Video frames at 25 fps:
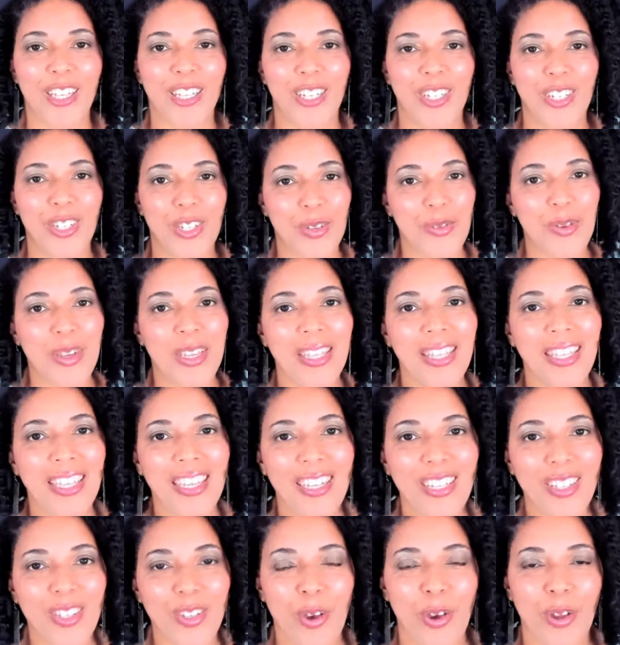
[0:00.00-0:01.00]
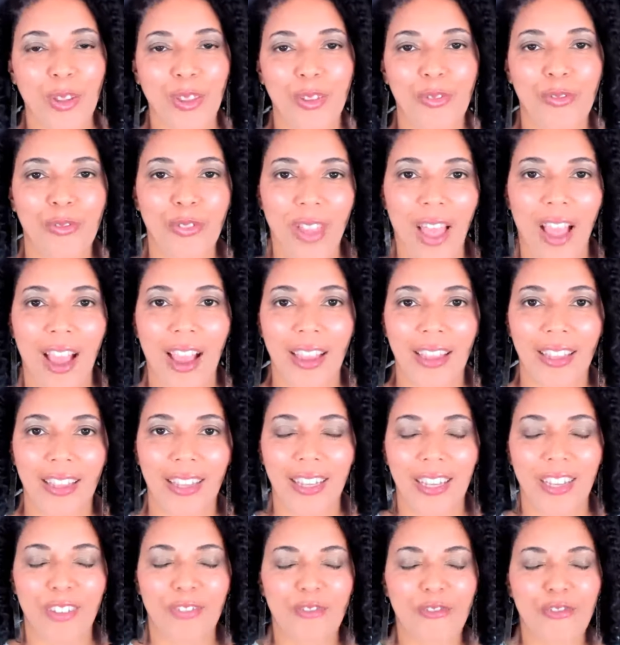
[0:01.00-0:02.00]
Doing things on the fly
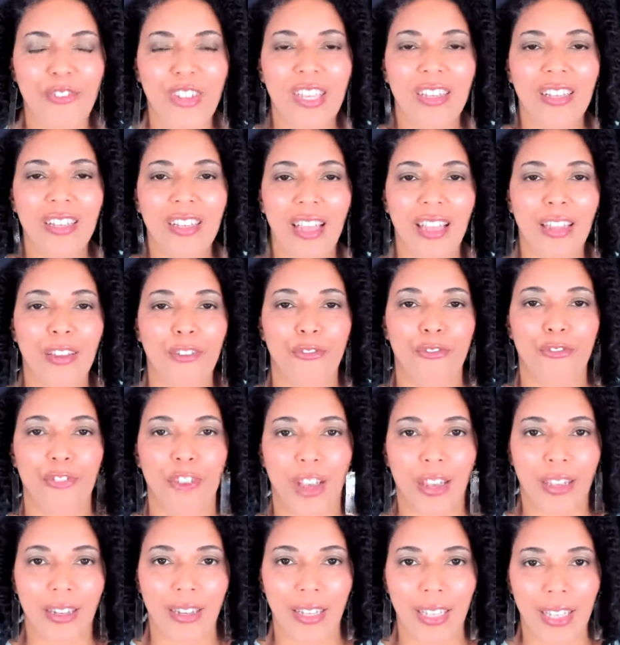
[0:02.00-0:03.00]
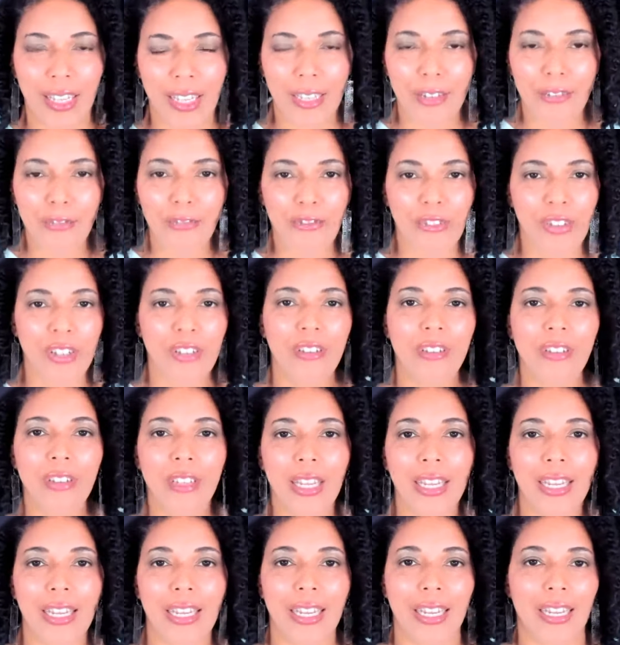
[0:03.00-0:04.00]
can feel like fun. It can feel
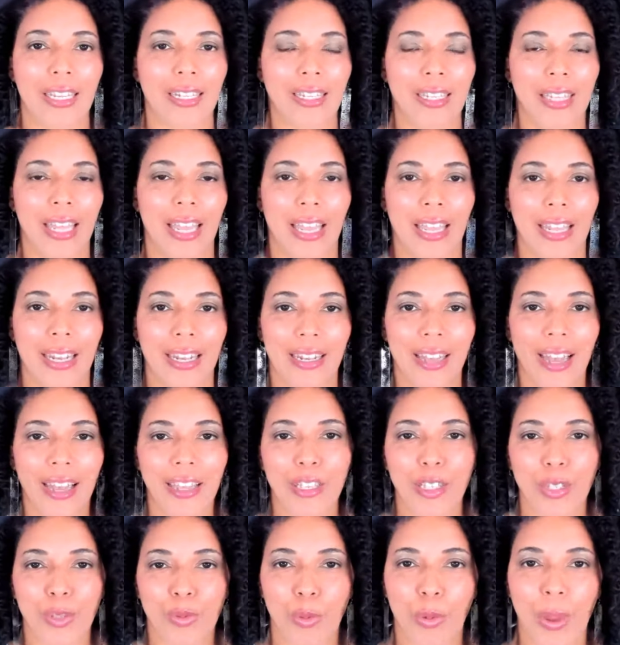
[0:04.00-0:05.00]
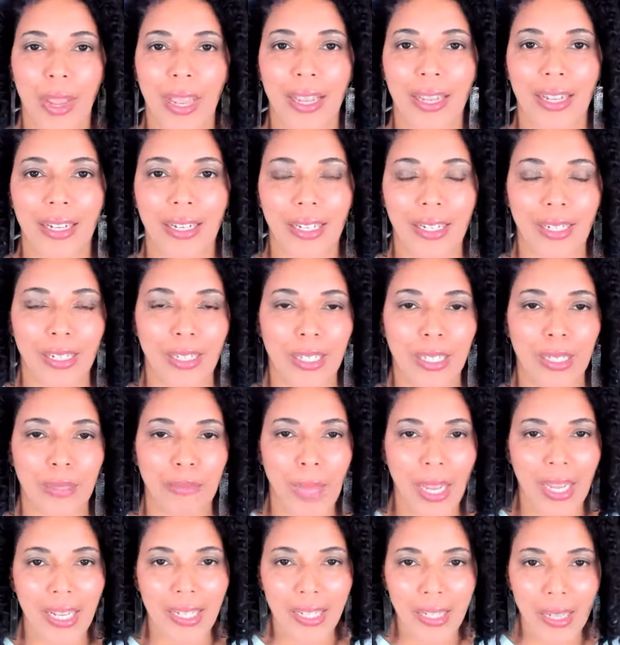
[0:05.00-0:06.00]
like it's a nice way to
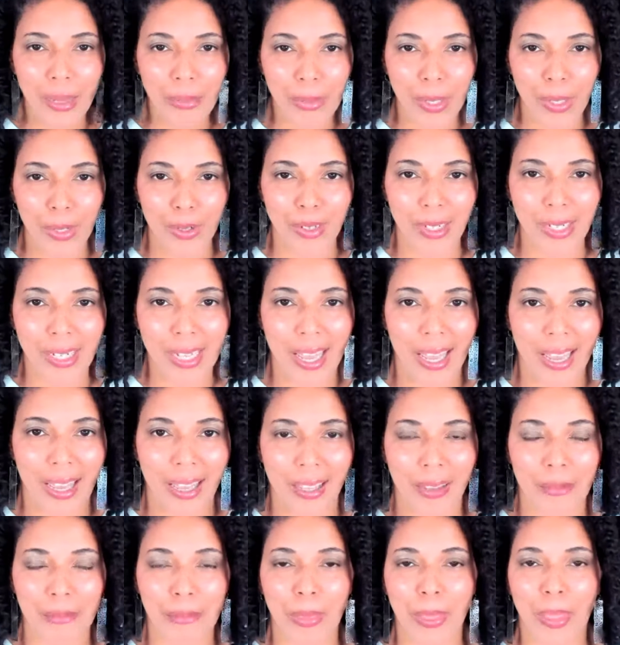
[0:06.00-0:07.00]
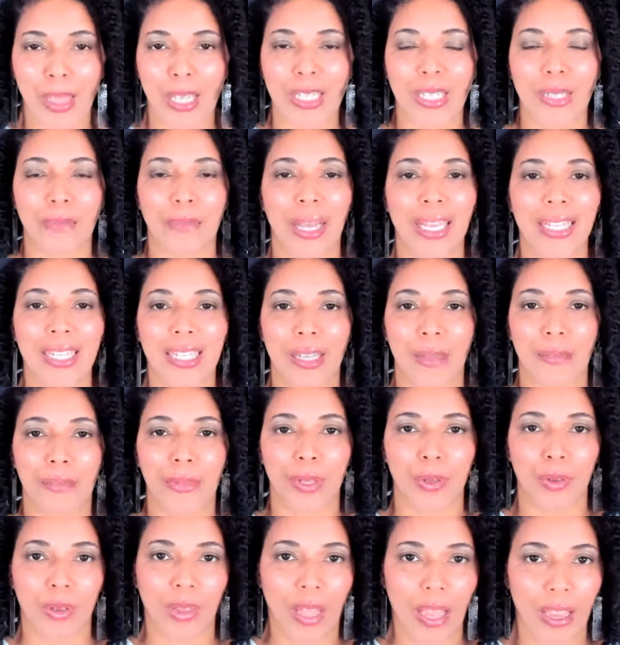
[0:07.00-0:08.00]
spice up your day, spice up
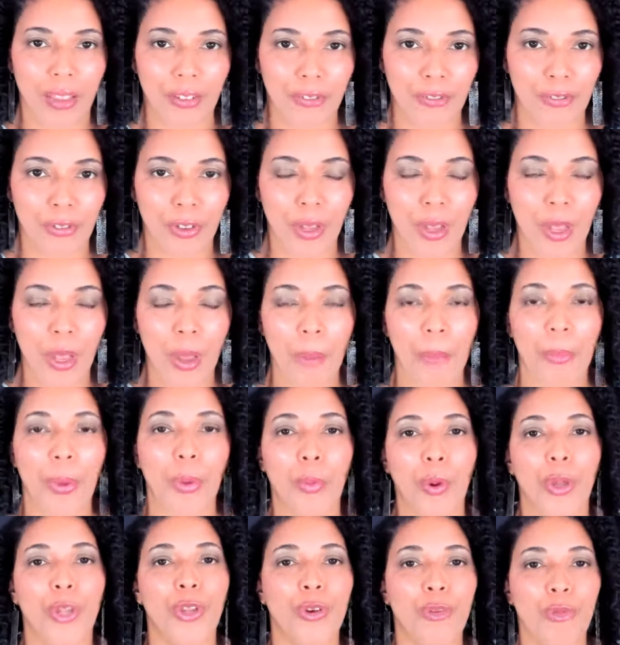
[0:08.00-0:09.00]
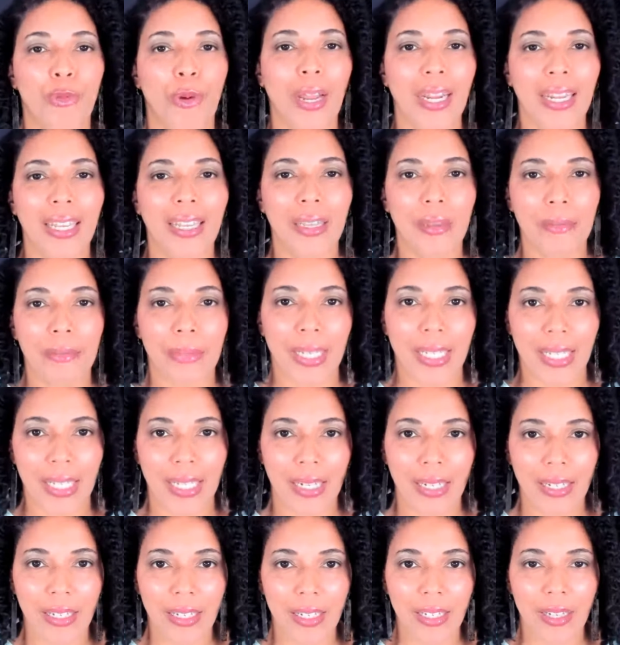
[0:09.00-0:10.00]
your life. But when you're running a
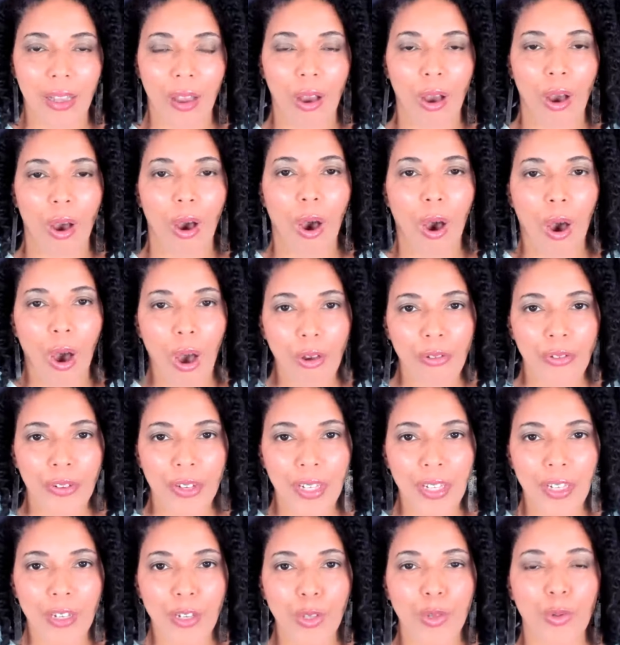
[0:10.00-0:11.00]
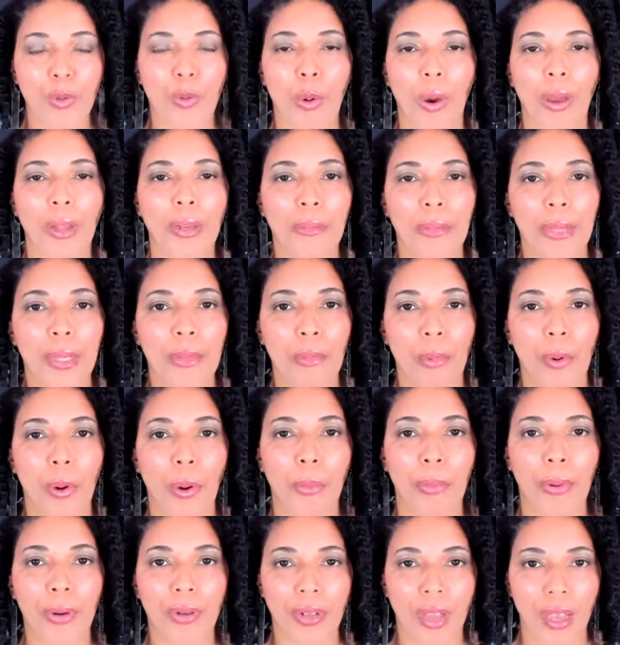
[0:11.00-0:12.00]
business, often you want to be more
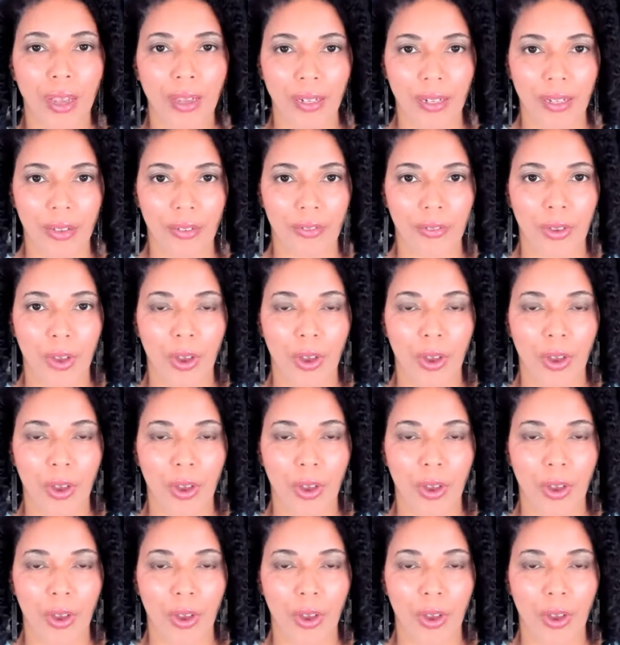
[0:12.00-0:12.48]
productive.